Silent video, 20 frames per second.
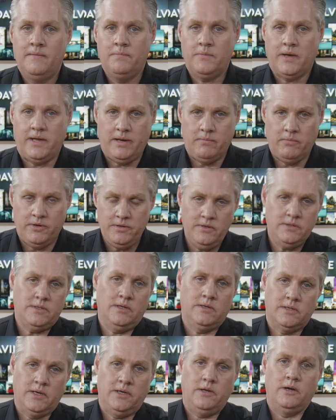And then when you
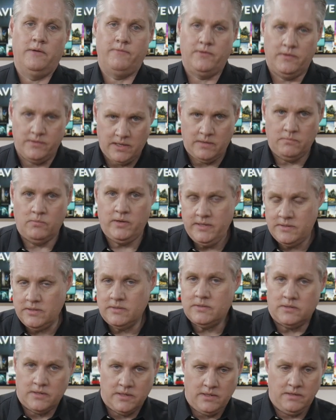succeed, hopefully then we
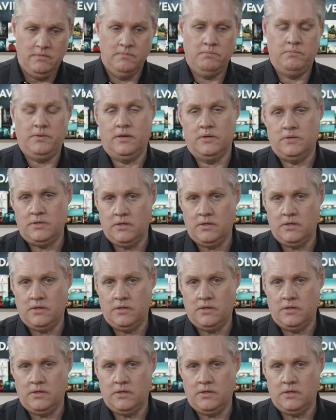succeed because